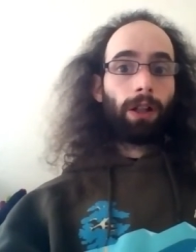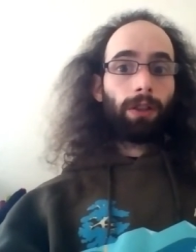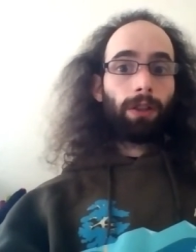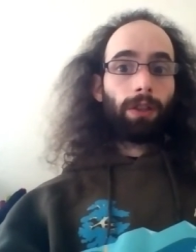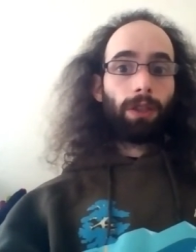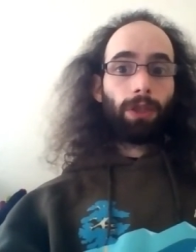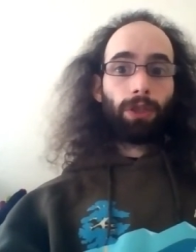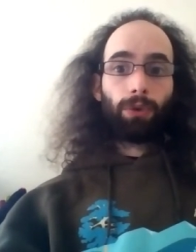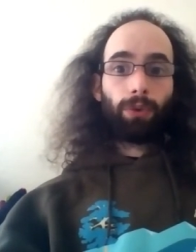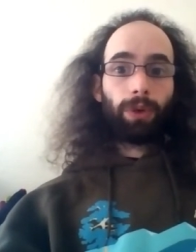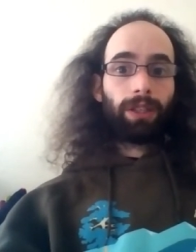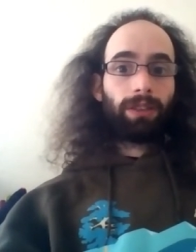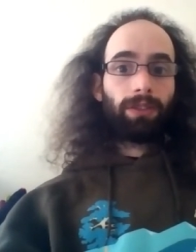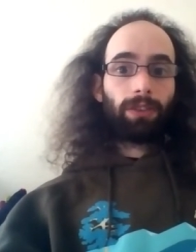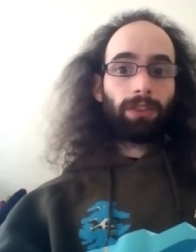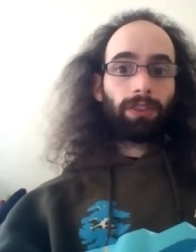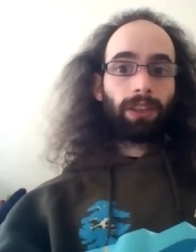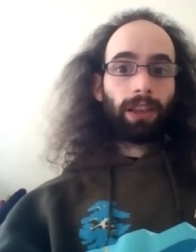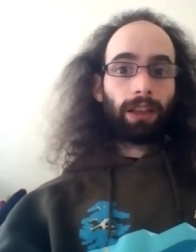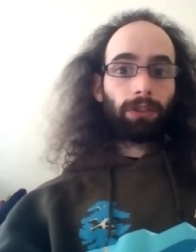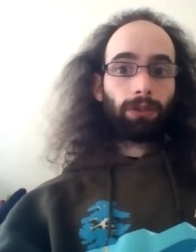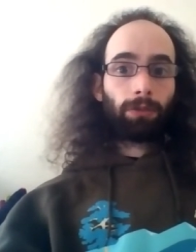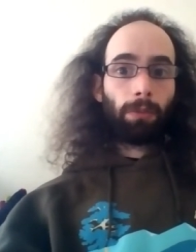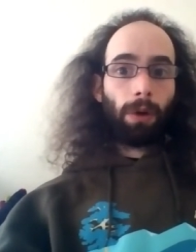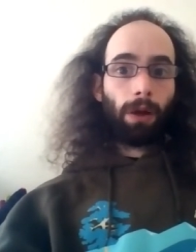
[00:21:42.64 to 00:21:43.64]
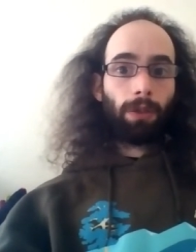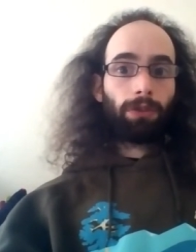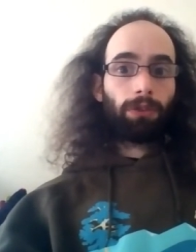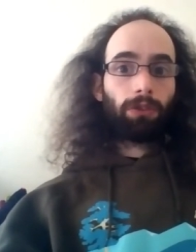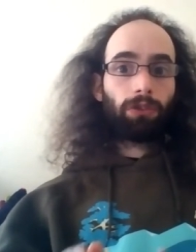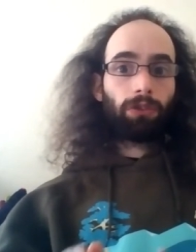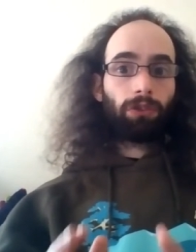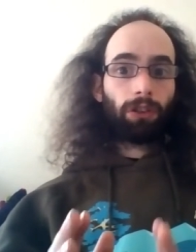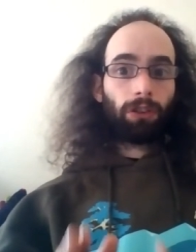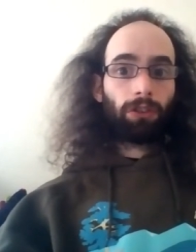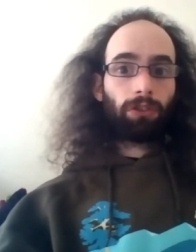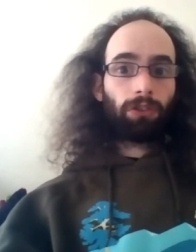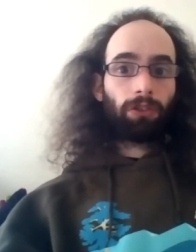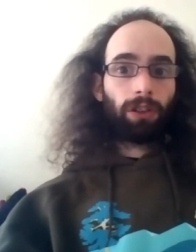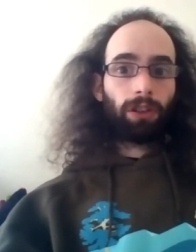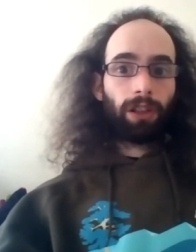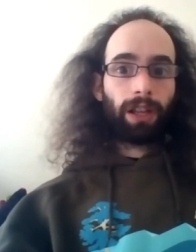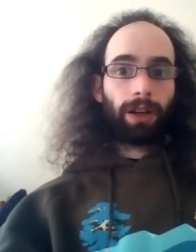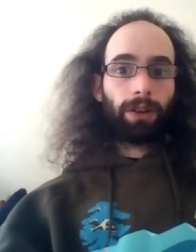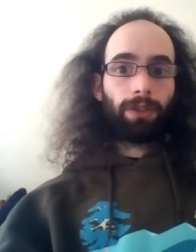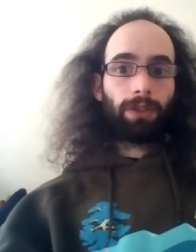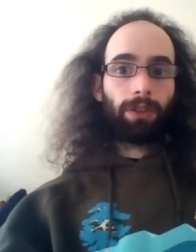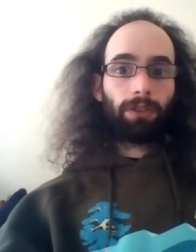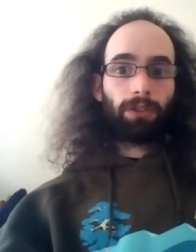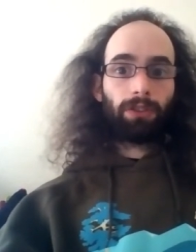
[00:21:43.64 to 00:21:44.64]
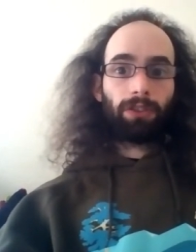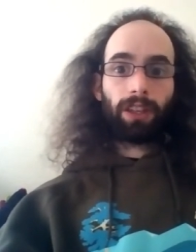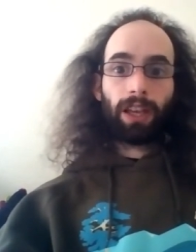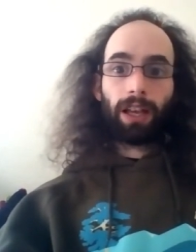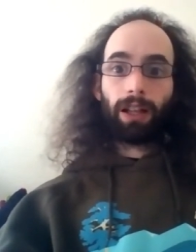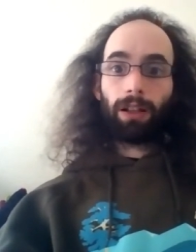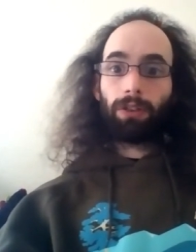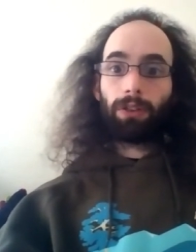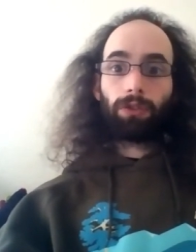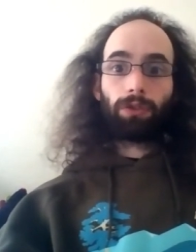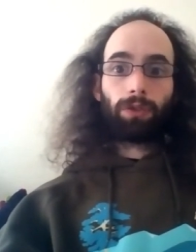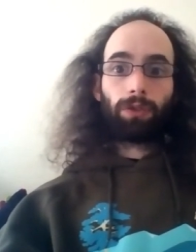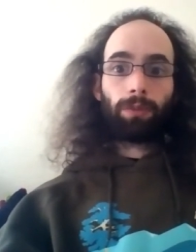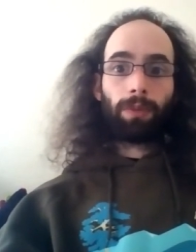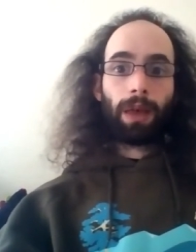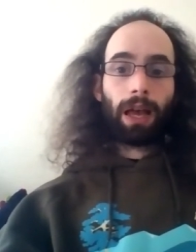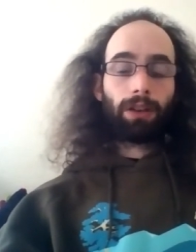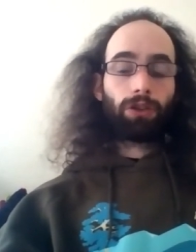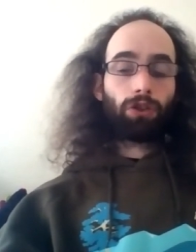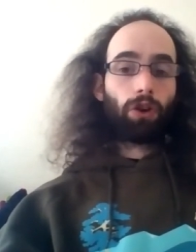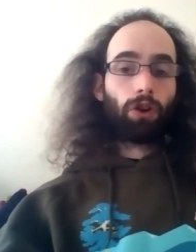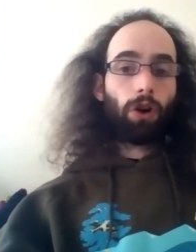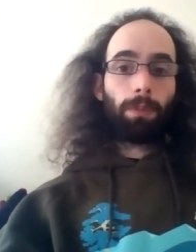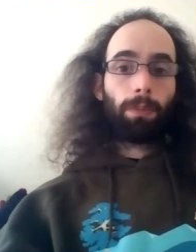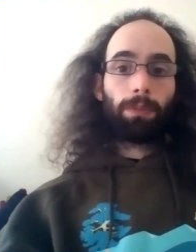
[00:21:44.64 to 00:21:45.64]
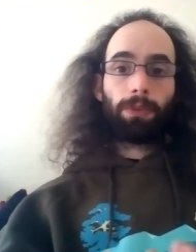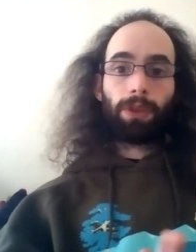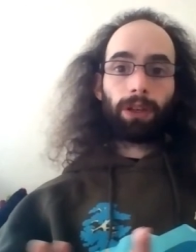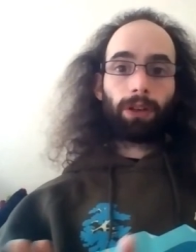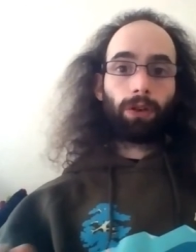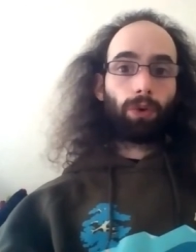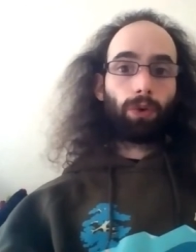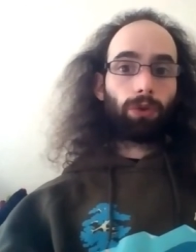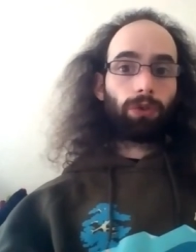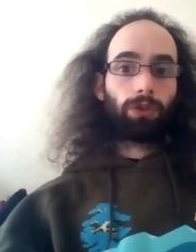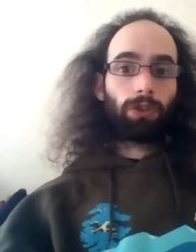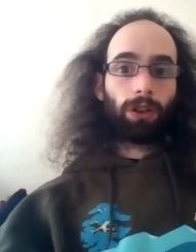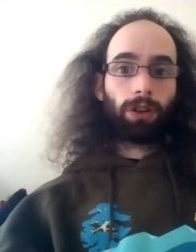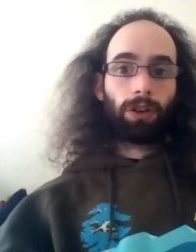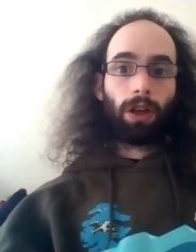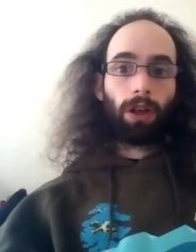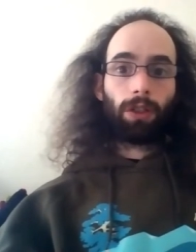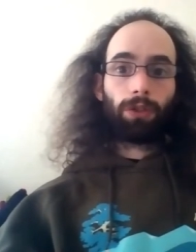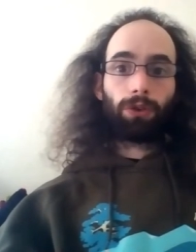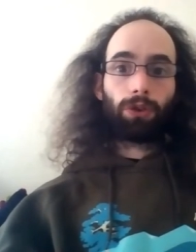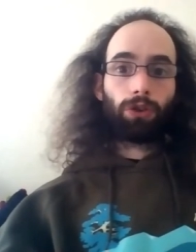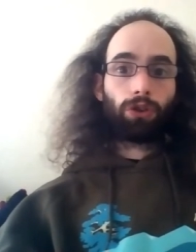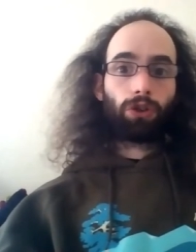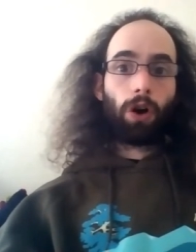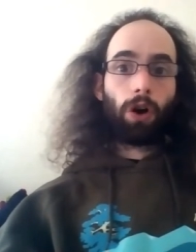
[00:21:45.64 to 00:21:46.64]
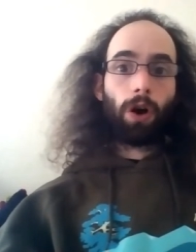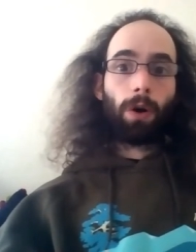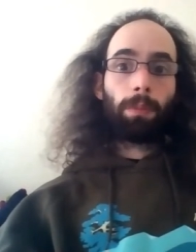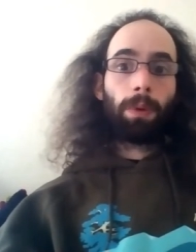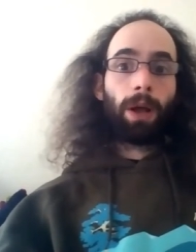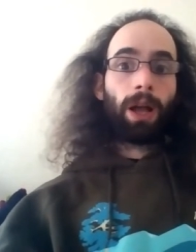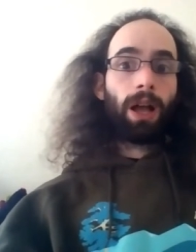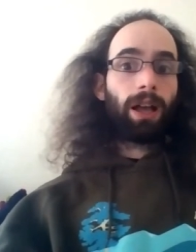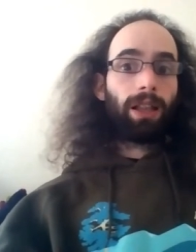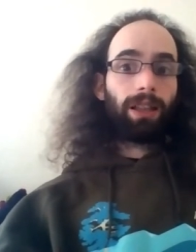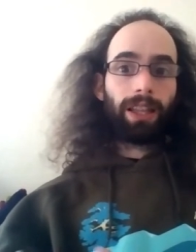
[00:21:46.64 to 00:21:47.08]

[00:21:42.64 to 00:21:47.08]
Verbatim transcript: three to six months just to learn the skills from that job, then go to another job,